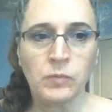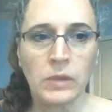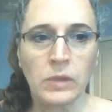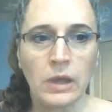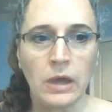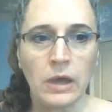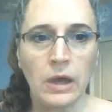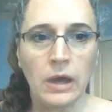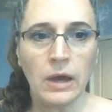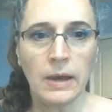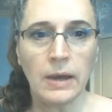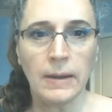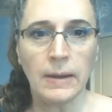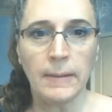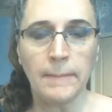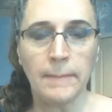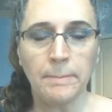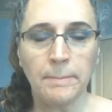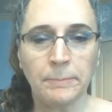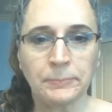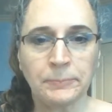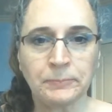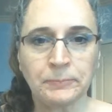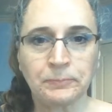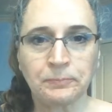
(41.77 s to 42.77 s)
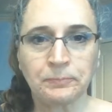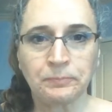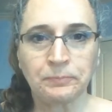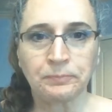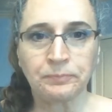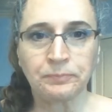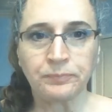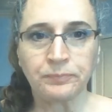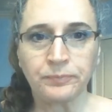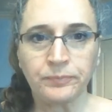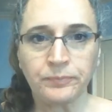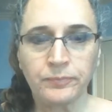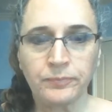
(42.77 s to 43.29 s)

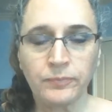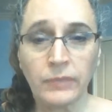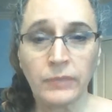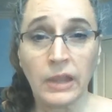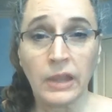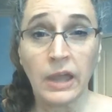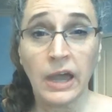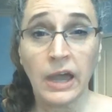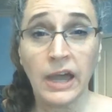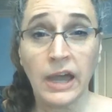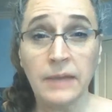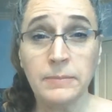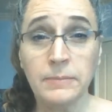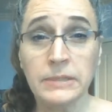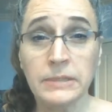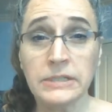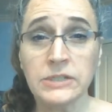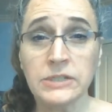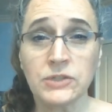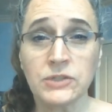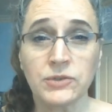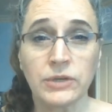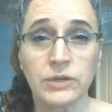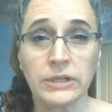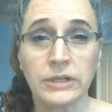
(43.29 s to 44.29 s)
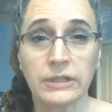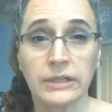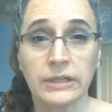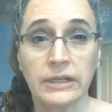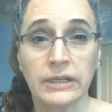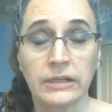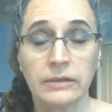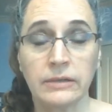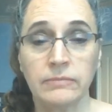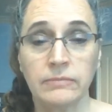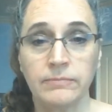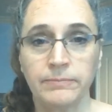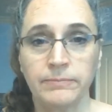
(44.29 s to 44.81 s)
I've been
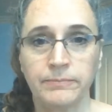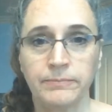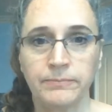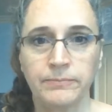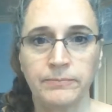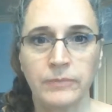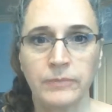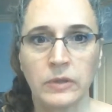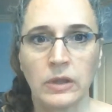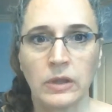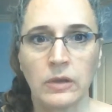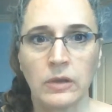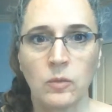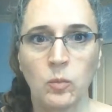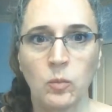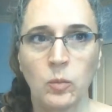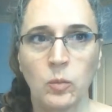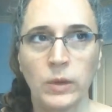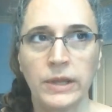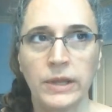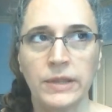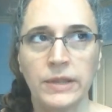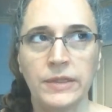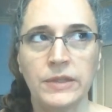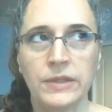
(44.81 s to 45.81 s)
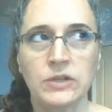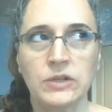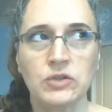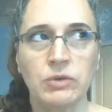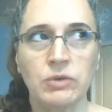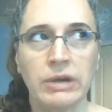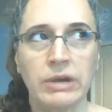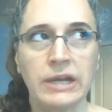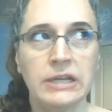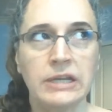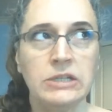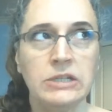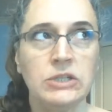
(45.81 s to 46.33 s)
struggling with
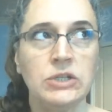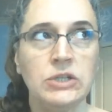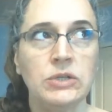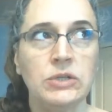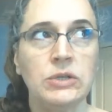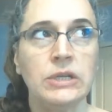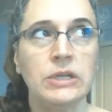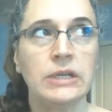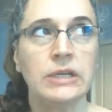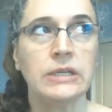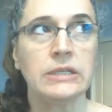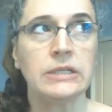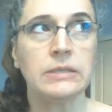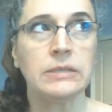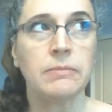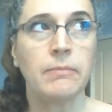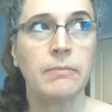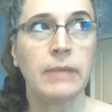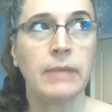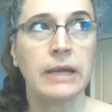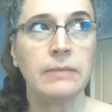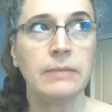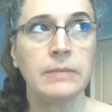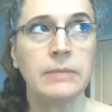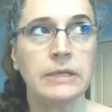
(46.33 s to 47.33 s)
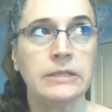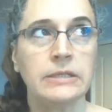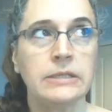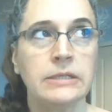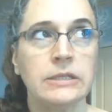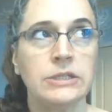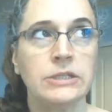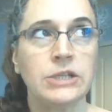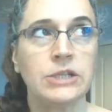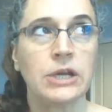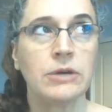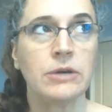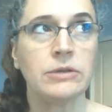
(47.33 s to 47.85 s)
trying to get my
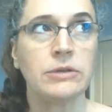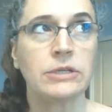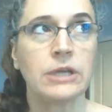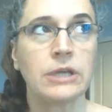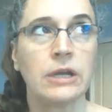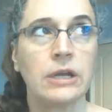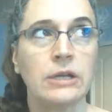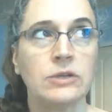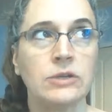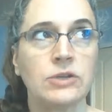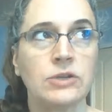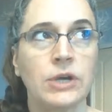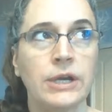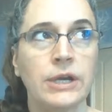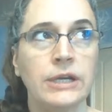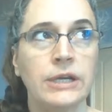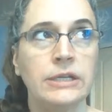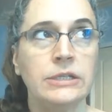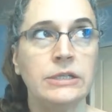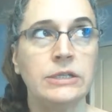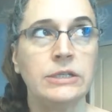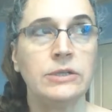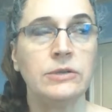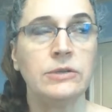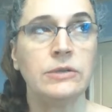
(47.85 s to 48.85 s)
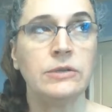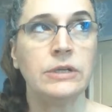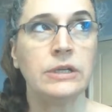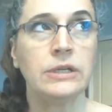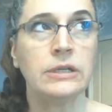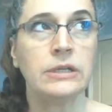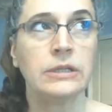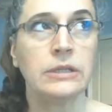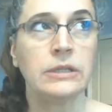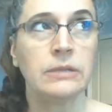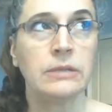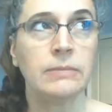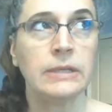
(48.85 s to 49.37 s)
message out and trying to
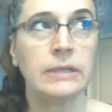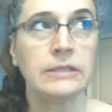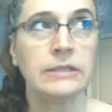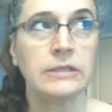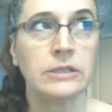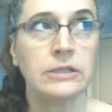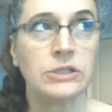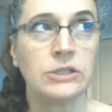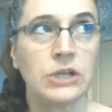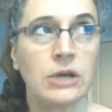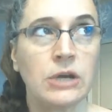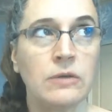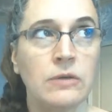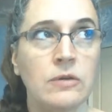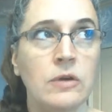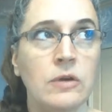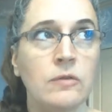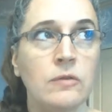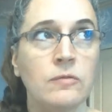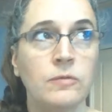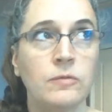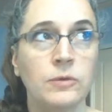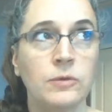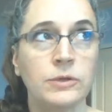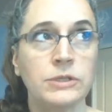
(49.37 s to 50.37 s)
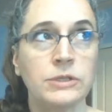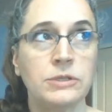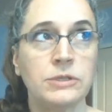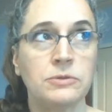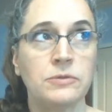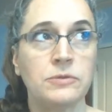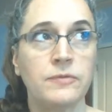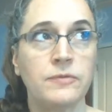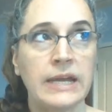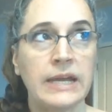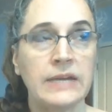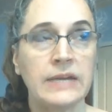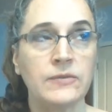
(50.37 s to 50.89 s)
get the message out for
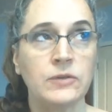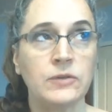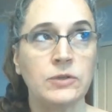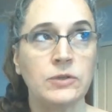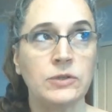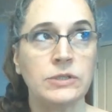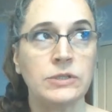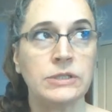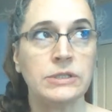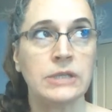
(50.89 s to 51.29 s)
survivors,